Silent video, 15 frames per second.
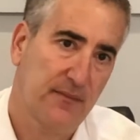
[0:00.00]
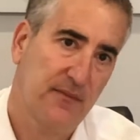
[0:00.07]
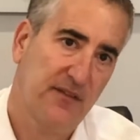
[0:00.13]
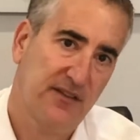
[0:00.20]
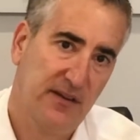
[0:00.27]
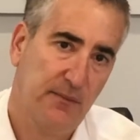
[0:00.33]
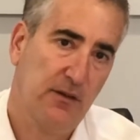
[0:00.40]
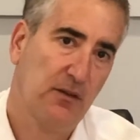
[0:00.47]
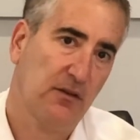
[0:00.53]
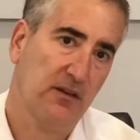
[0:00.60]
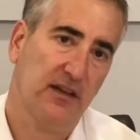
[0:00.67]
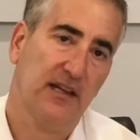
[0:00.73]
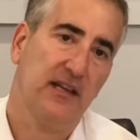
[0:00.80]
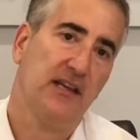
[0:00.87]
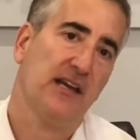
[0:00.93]

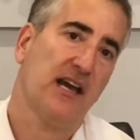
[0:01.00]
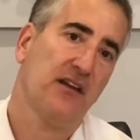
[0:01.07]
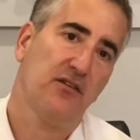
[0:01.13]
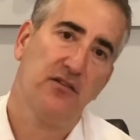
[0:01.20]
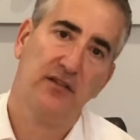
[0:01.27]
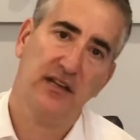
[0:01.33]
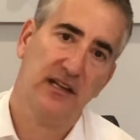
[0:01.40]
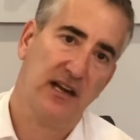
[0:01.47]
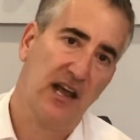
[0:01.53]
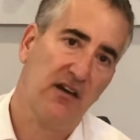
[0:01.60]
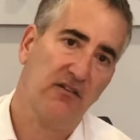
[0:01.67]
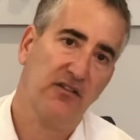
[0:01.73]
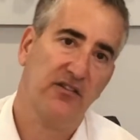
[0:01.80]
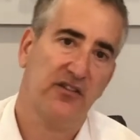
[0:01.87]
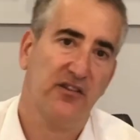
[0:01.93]
Similarly, you got to do the
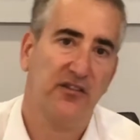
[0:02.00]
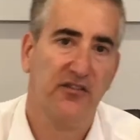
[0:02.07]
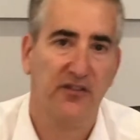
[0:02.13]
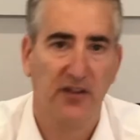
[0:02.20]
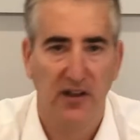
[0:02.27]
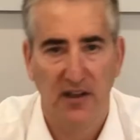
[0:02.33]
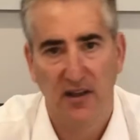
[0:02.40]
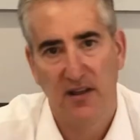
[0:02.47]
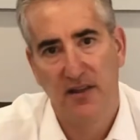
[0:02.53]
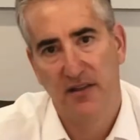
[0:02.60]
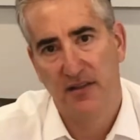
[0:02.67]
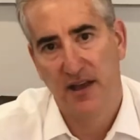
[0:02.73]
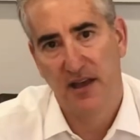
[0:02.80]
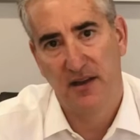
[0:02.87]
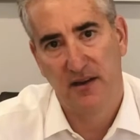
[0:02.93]
analysis
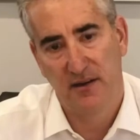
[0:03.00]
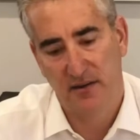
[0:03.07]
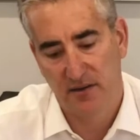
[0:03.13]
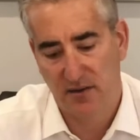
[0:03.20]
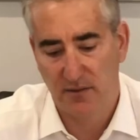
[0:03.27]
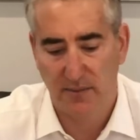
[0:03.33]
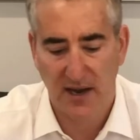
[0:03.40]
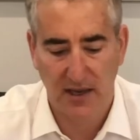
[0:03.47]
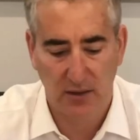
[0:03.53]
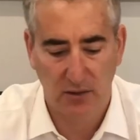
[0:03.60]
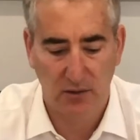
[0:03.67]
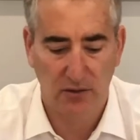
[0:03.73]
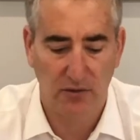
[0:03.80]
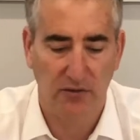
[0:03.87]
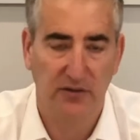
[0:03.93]
that you might
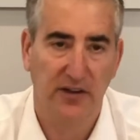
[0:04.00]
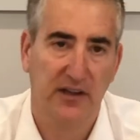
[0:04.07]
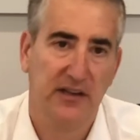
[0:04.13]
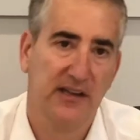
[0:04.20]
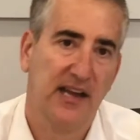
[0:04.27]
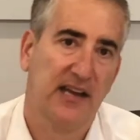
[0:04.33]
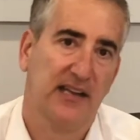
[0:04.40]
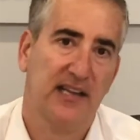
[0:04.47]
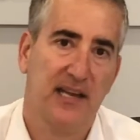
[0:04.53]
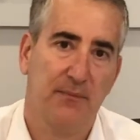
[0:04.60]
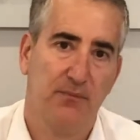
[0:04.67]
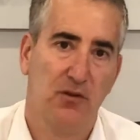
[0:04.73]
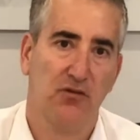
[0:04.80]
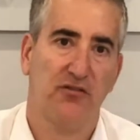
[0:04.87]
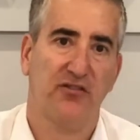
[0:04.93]
lose, and you got to
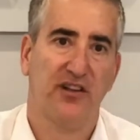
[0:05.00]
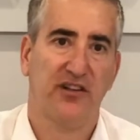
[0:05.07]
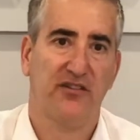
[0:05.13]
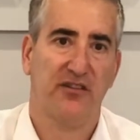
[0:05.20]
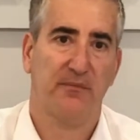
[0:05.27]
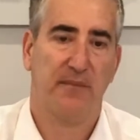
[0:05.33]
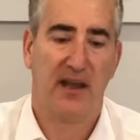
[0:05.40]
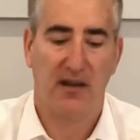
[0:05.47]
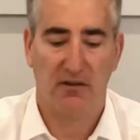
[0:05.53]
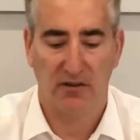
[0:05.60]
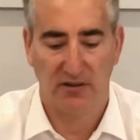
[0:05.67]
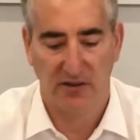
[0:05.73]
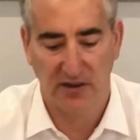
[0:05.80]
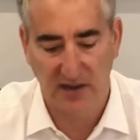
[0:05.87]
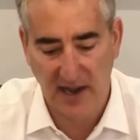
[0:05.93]
keep those things in
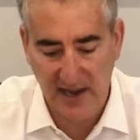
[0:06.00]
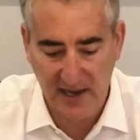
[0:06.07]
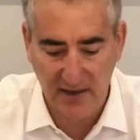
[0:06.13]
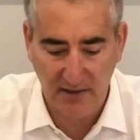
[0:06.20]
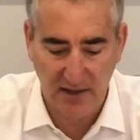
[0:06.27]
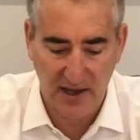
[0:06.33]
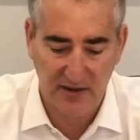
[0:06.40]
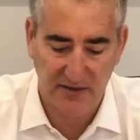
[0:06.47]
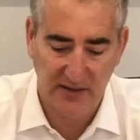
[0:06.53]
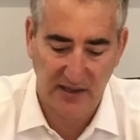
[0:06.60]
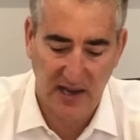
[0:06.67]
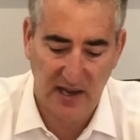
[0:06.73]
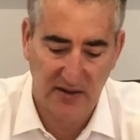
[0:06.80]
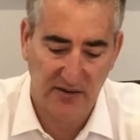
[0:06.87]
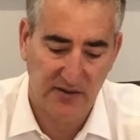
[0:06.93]
balance and analyze the
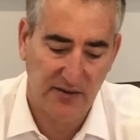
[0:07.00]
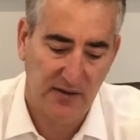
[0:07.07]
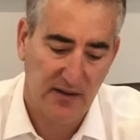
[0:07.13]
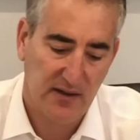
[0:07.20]
case.